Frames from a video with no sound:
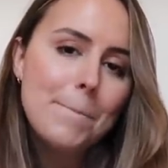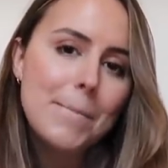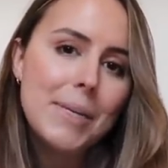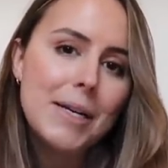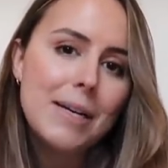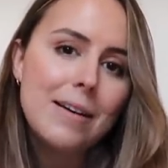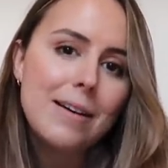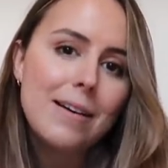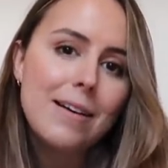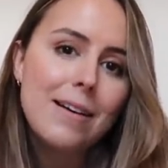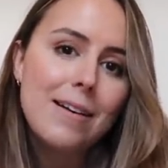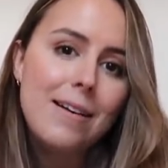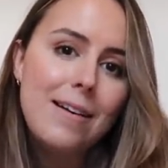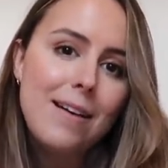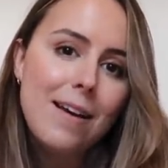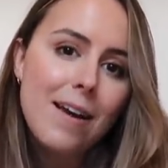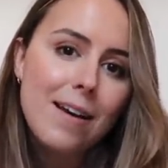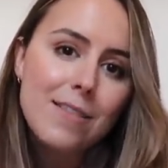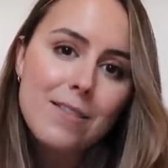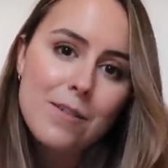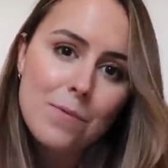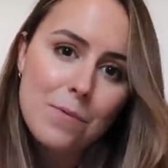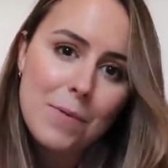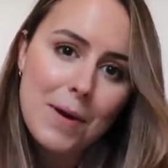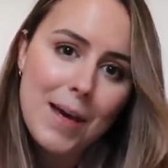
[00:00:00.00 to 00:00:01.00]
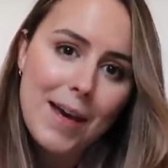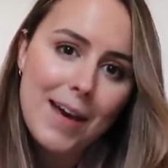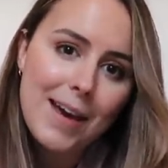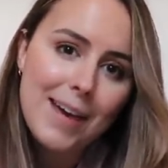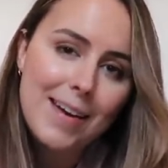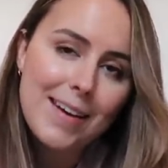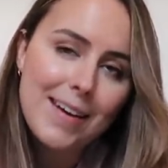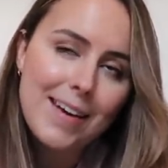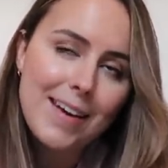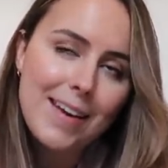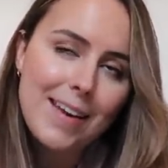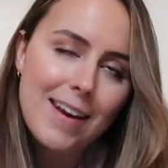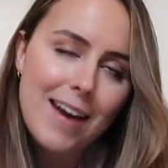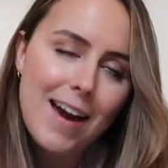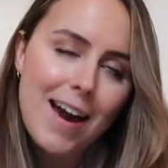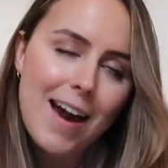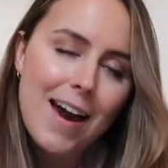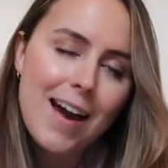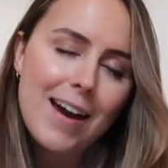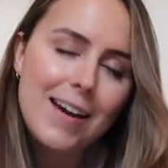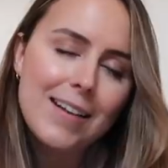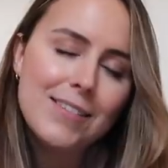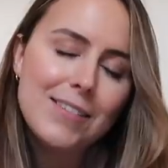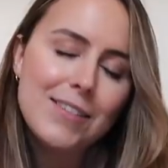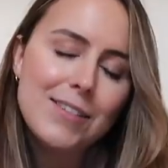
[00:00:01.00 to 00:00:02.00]
but in another way it
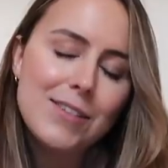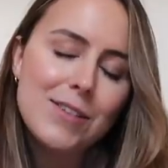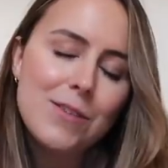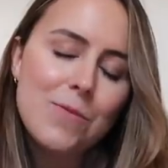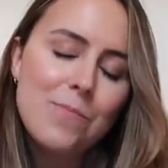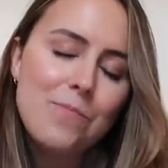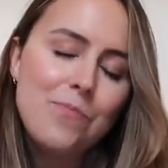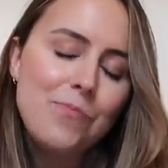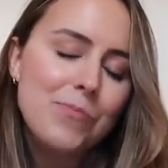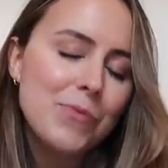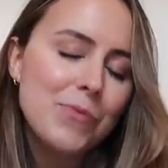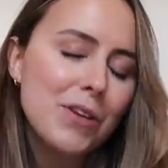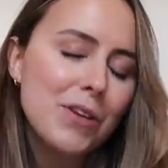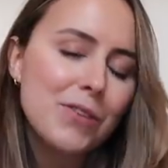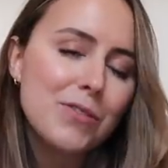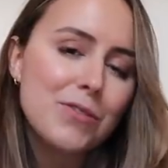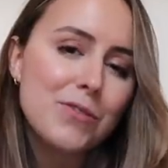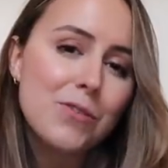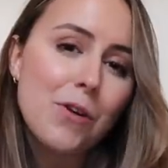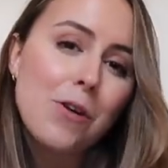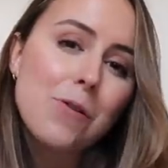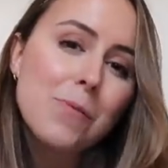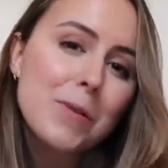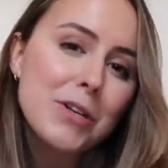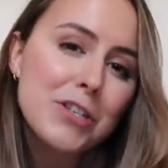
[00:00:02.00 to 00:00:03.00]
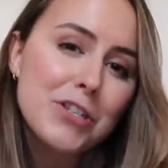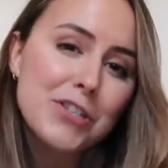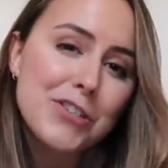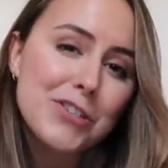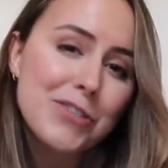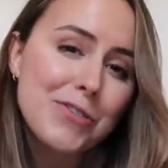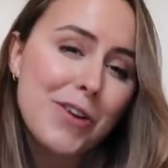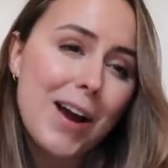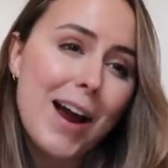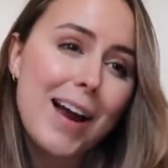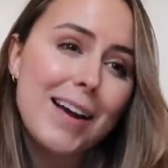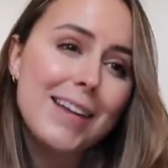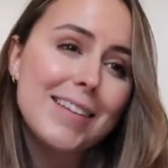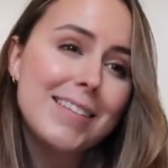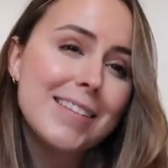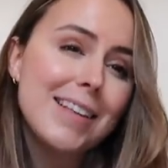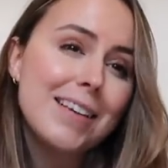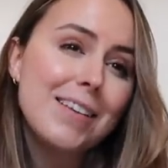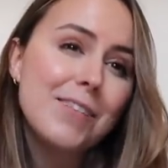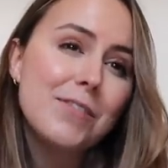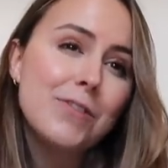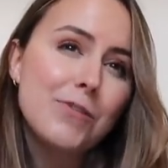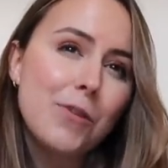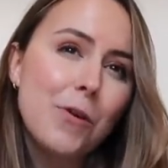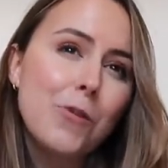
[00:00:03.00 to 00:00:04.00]
adds so much stress,
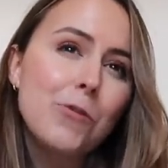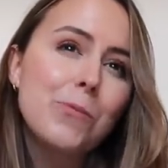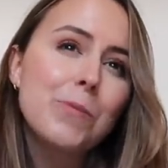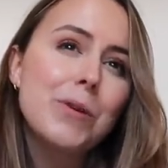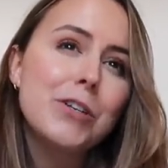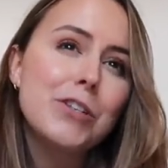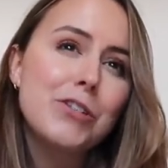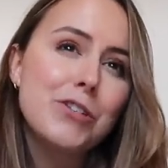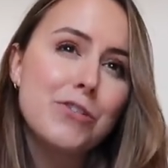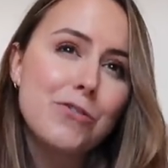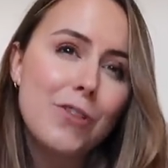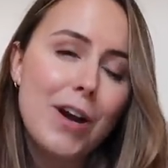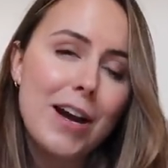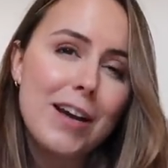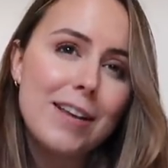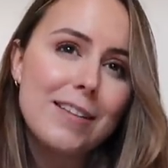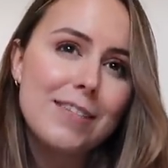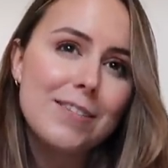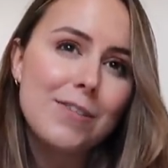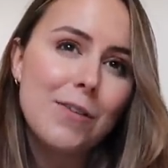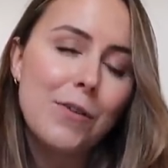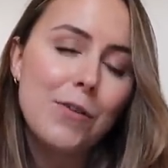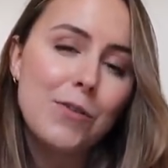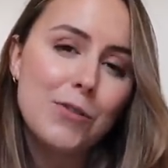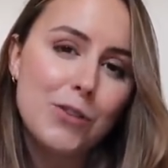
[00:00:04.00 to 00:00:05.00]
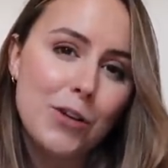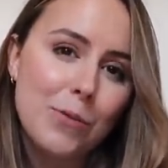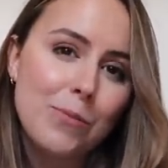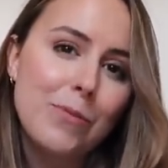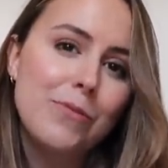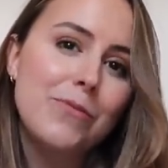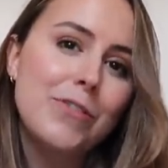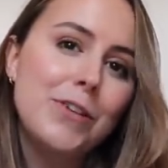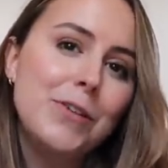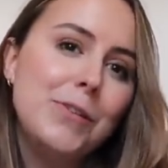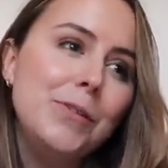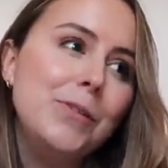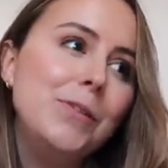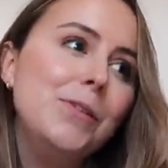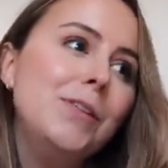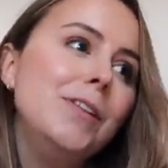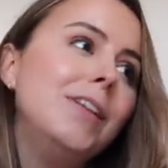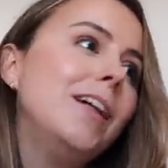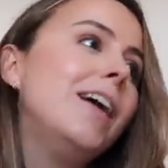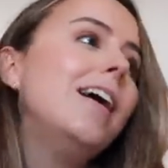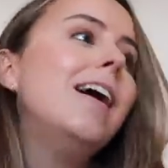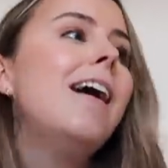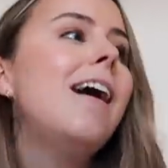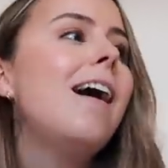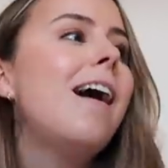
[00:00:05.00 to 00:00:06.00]
like so much stress on top of it
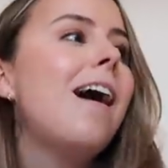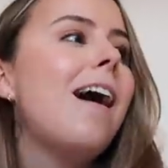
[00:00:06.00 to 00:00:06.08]
all.